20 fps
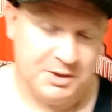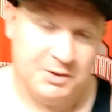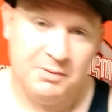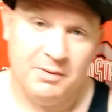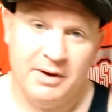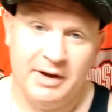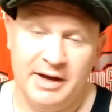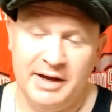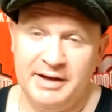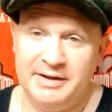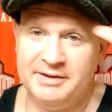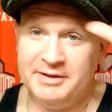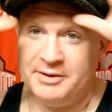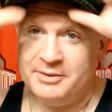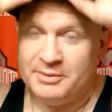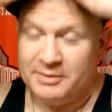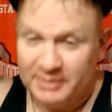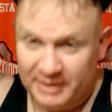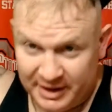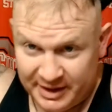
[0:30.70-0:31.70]
way, so
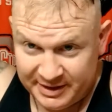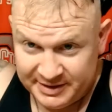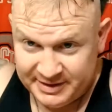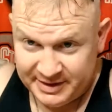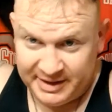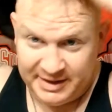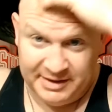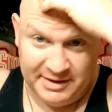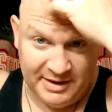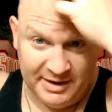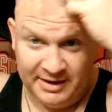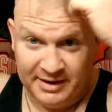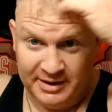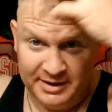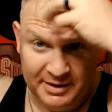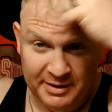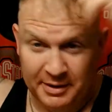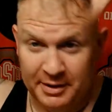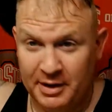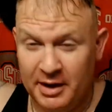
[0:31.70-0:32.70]
like I said,
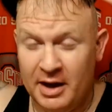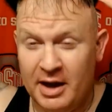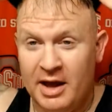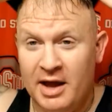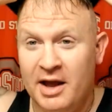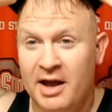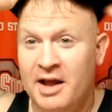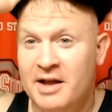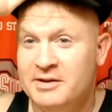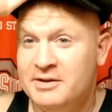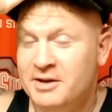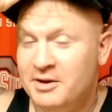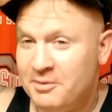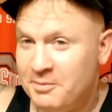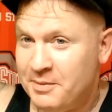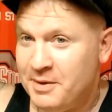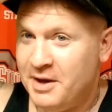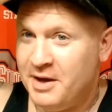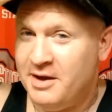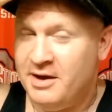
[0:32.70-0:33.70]
it's going to
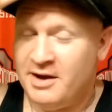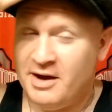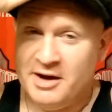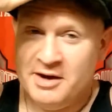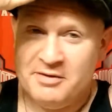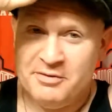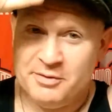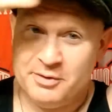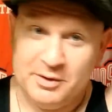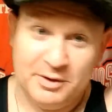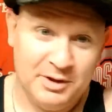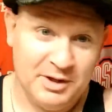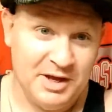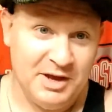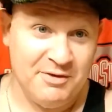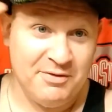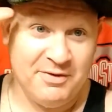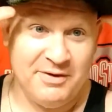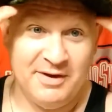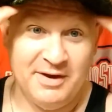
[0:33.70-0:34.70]
be kind of a
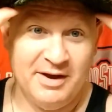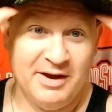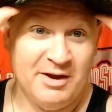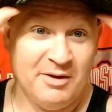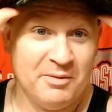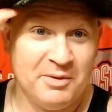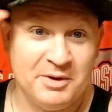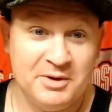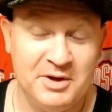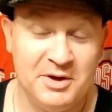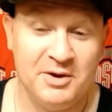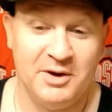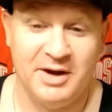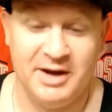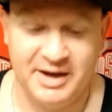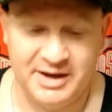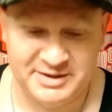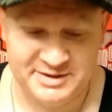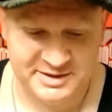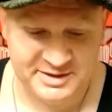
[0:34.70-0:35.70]
relief coming to you
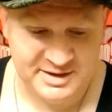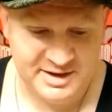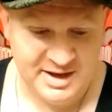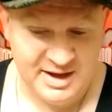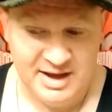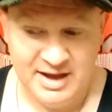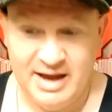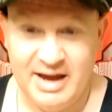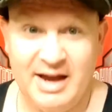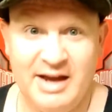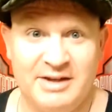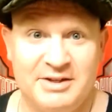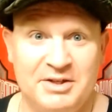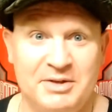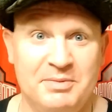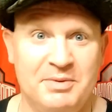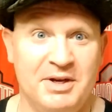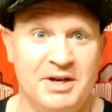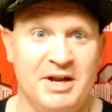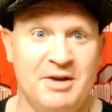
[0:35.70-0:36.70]
guys and actually
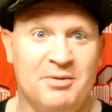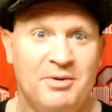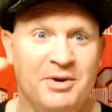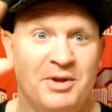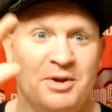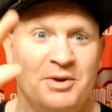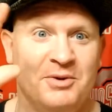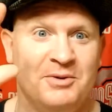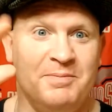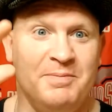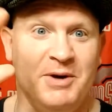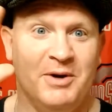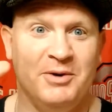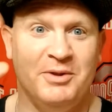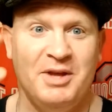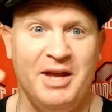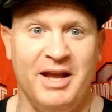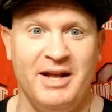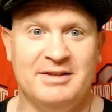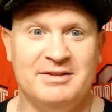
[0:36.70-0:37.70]
being able to use both
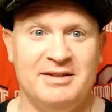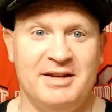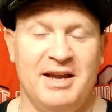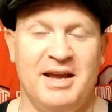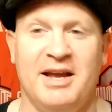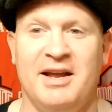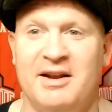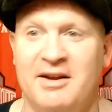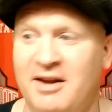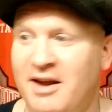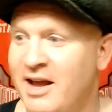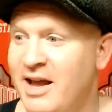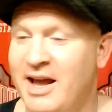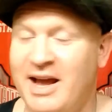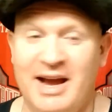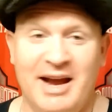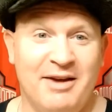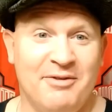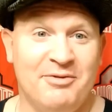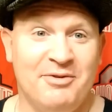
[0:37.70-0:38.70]
hands again.
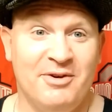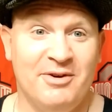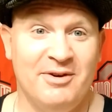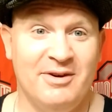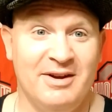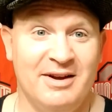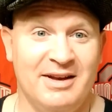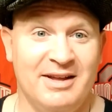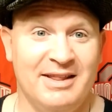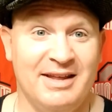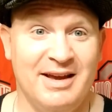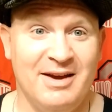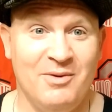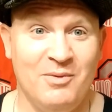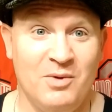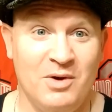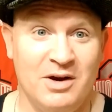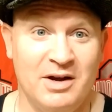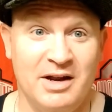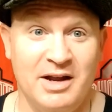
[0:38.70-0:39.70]
After that
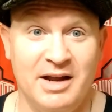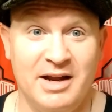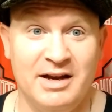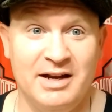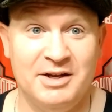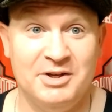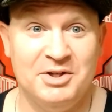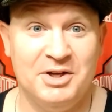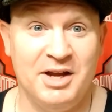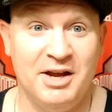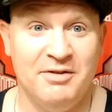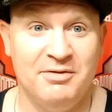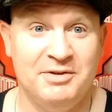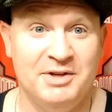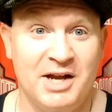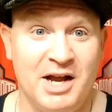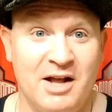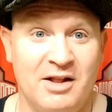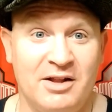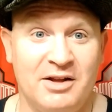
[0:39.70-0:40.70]
one-handed shave
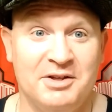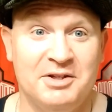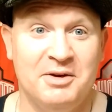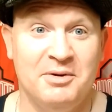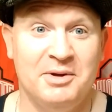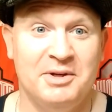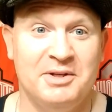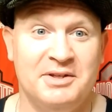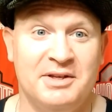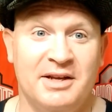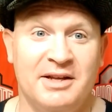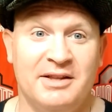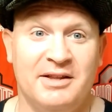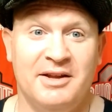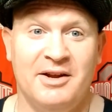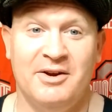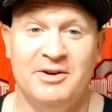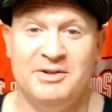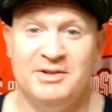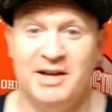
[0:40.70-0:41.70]
challenge, I was sitting
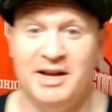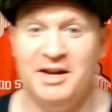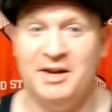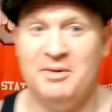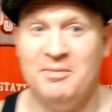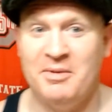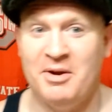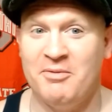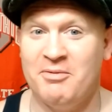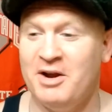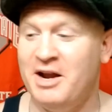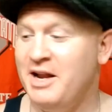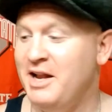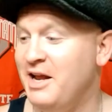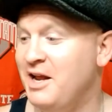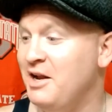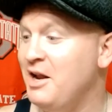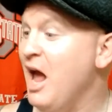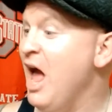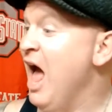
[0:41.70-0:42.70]
there saying to my right
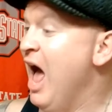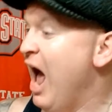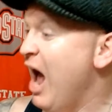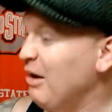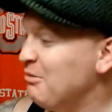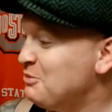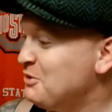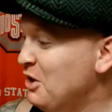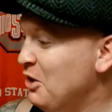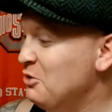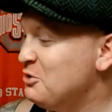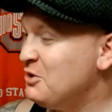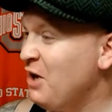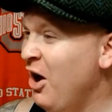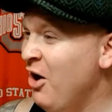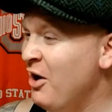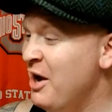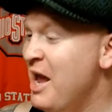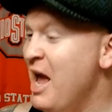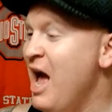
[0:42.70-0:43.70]
hand, "I'm so
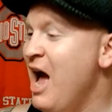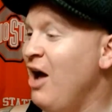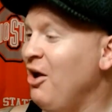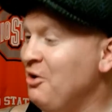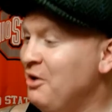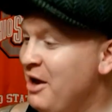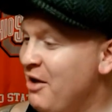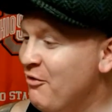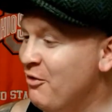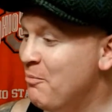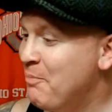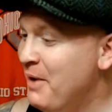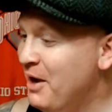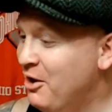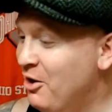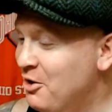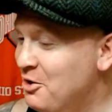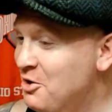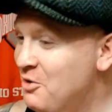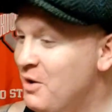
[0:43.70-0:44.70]
sorry, I'll never pick
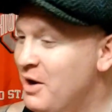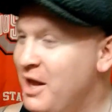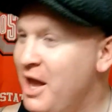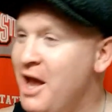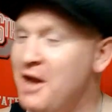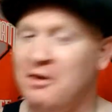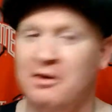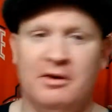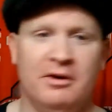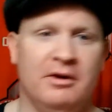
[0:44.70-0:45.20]
on you again."